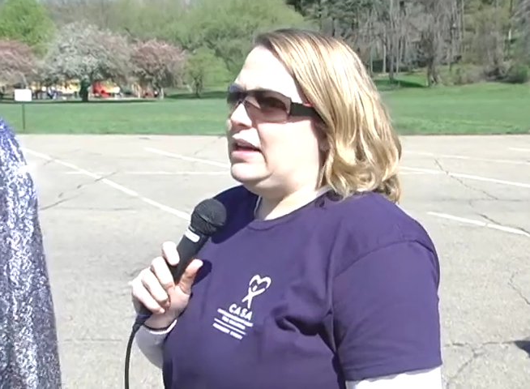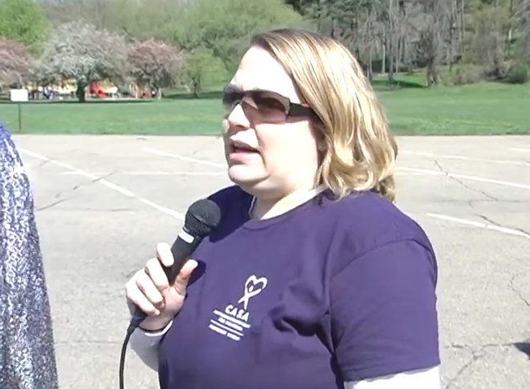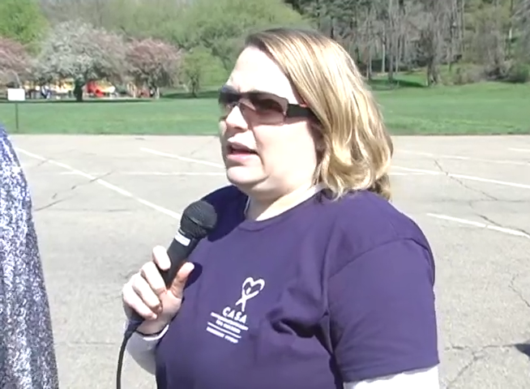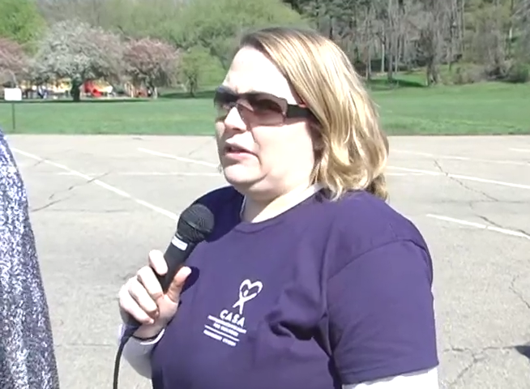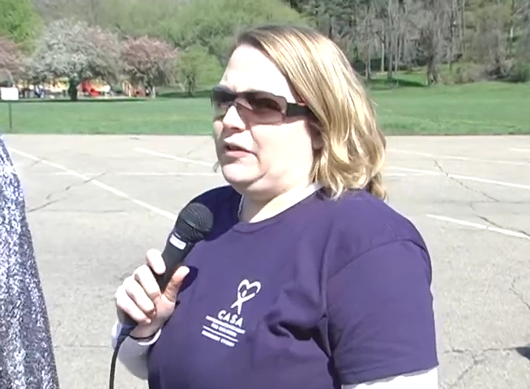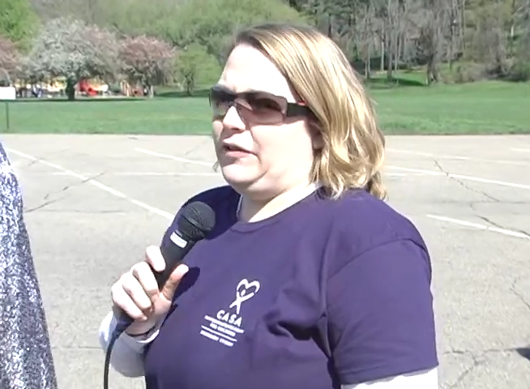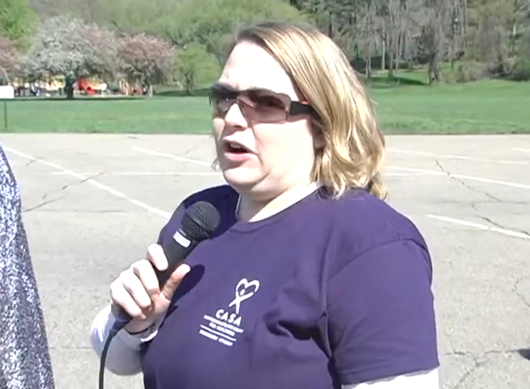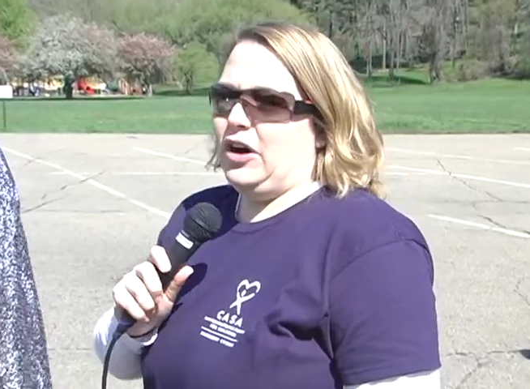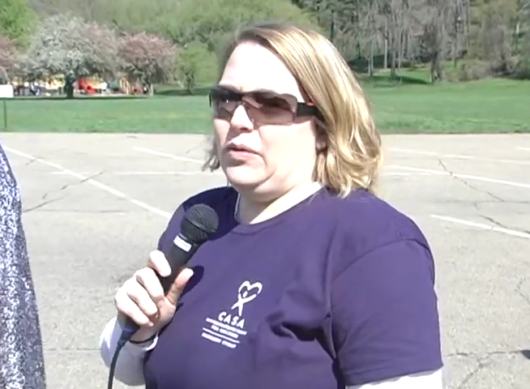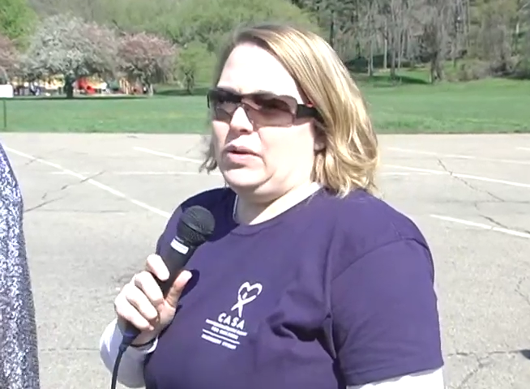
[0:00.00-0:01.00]
in the
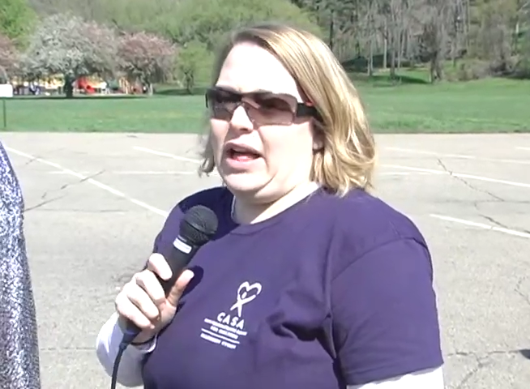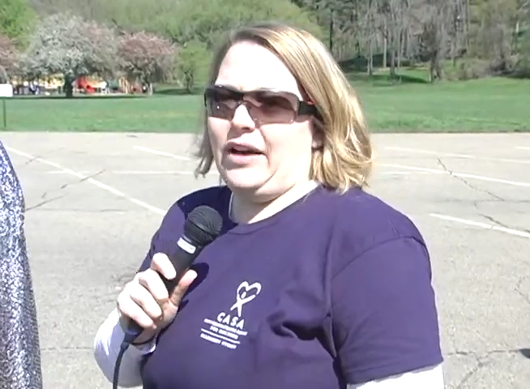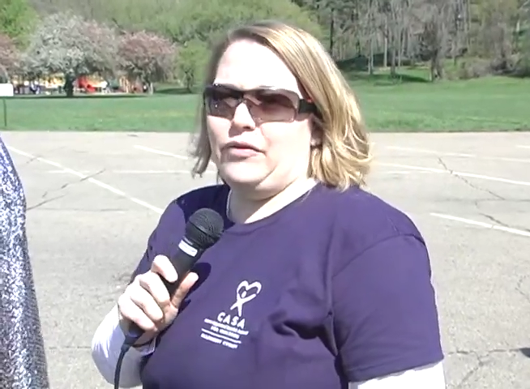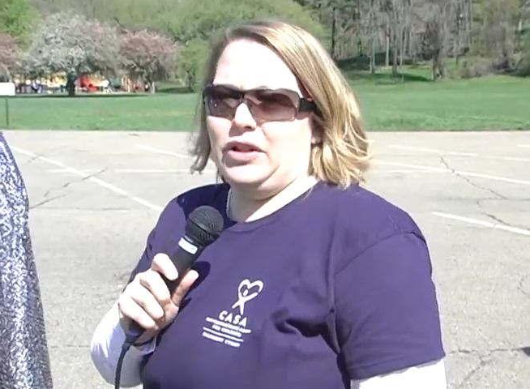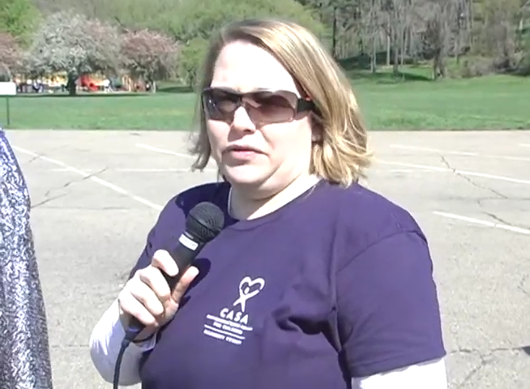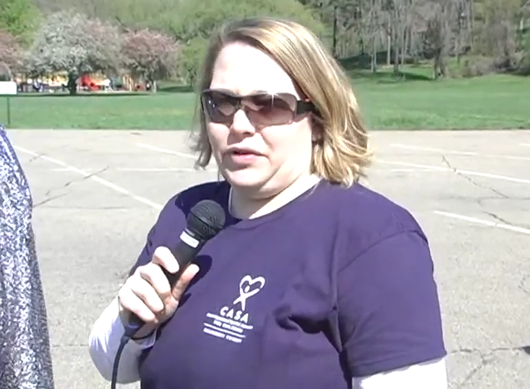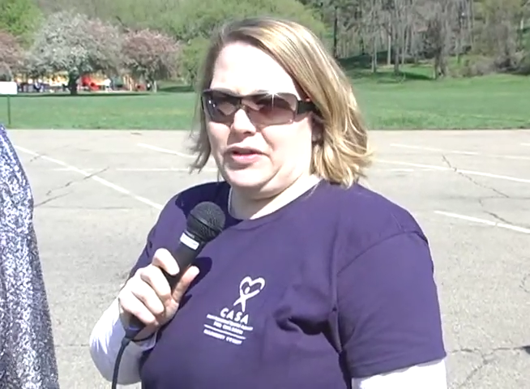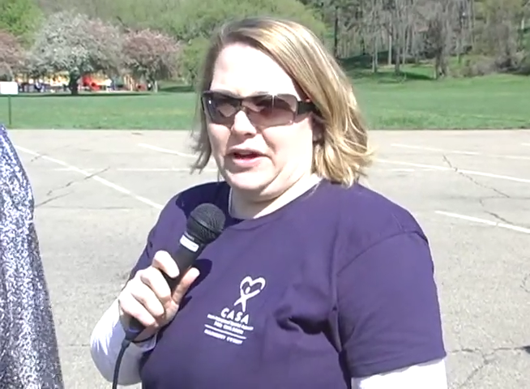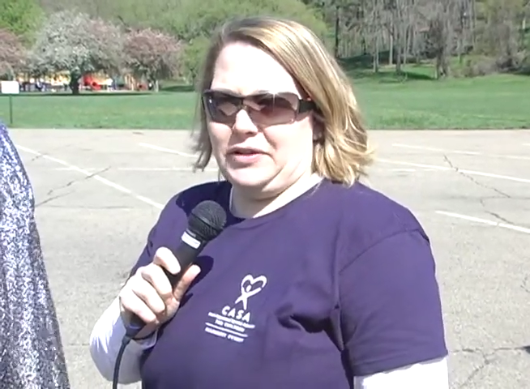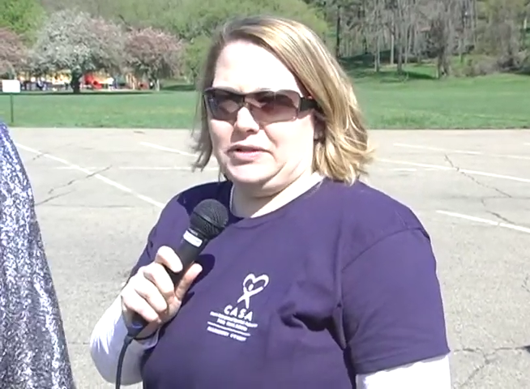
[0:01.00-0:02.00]
fall, will have well over a
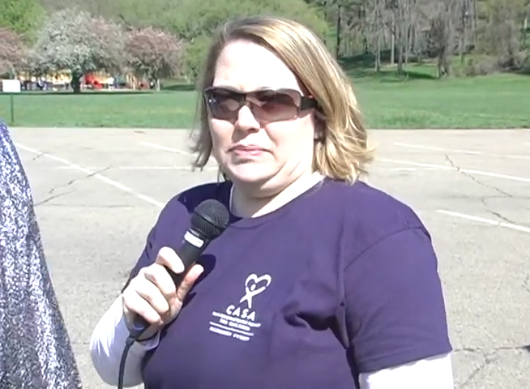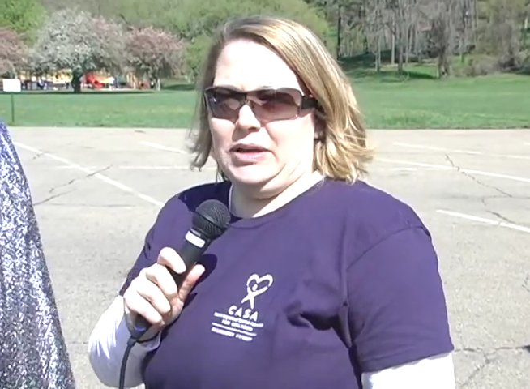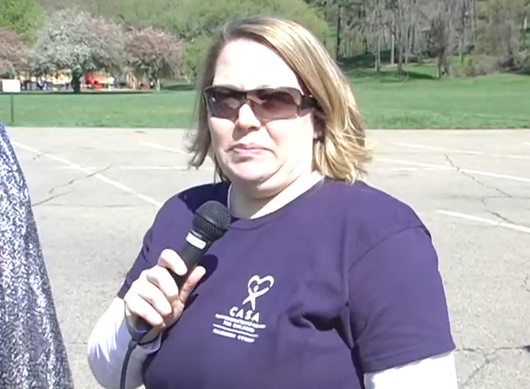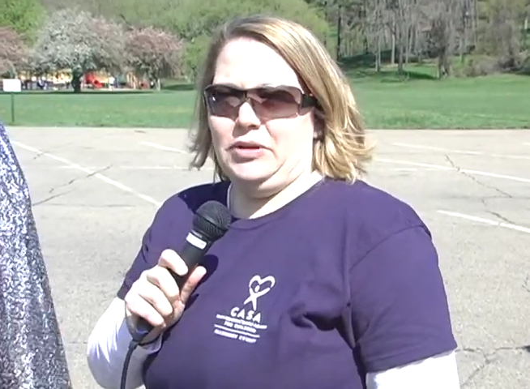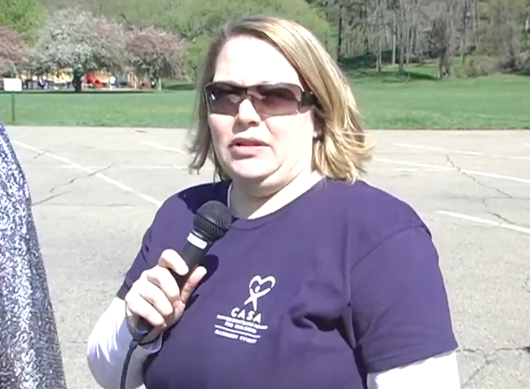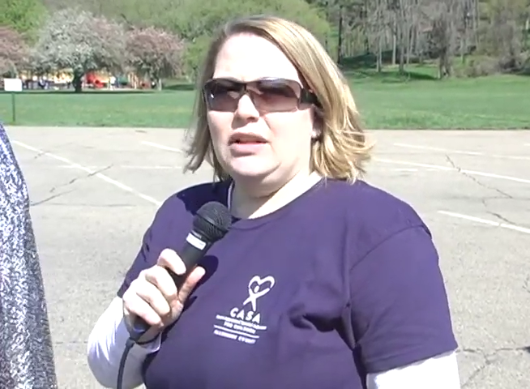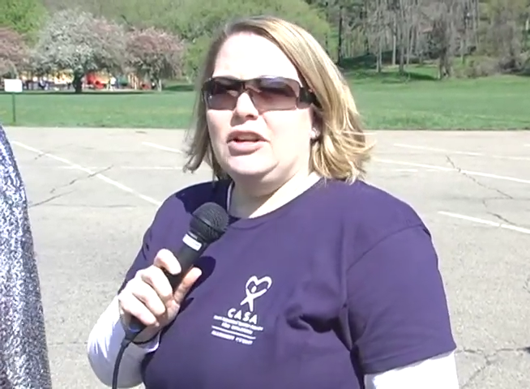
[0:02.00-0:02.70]
thousand people.